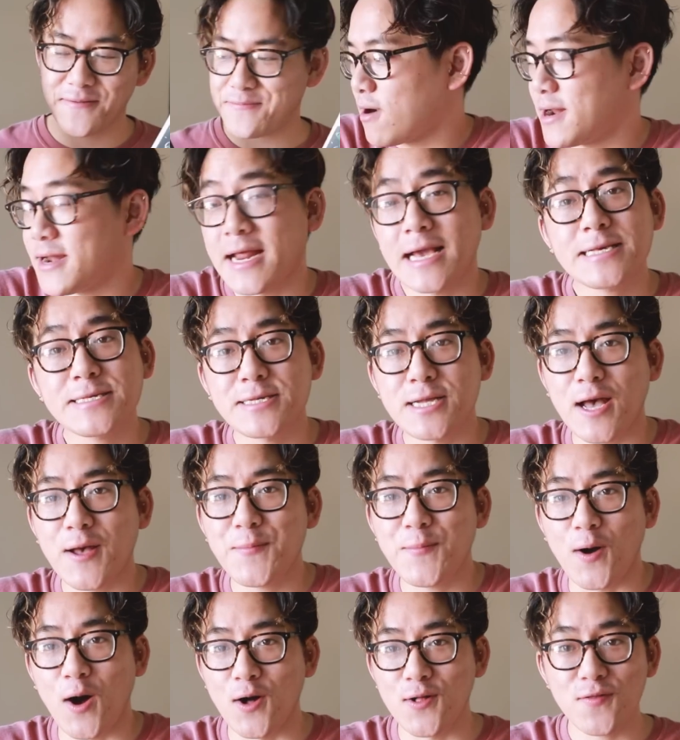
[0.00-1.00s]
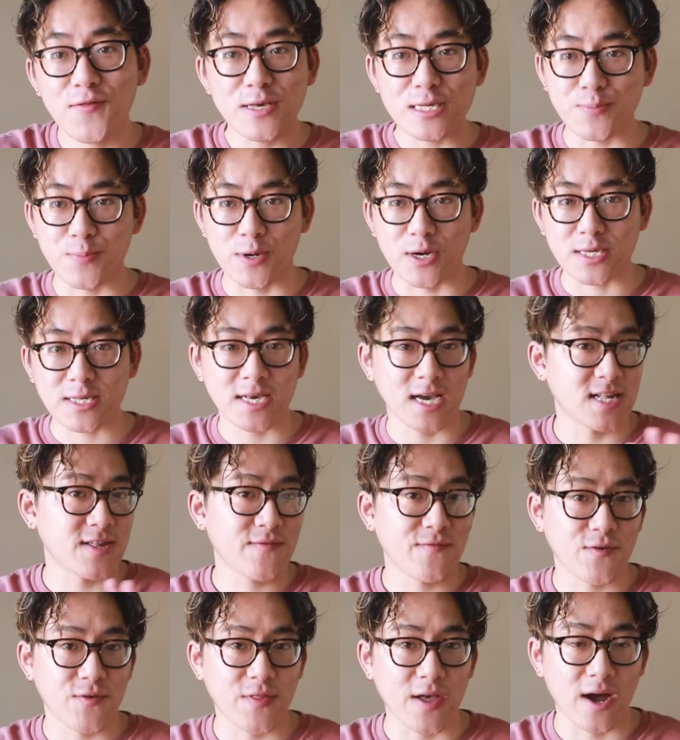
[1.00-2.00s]
All right, next up, all these books
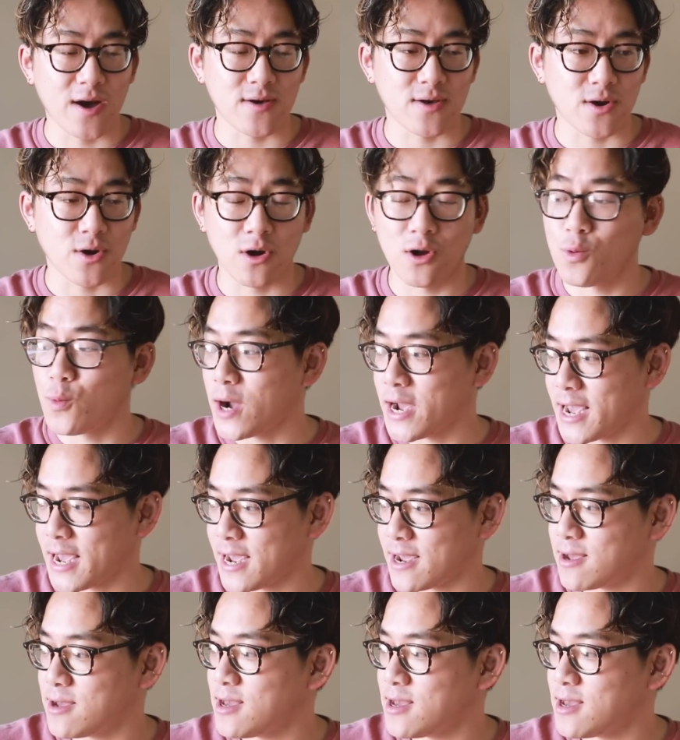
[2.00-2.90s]
henceforth out are all YA.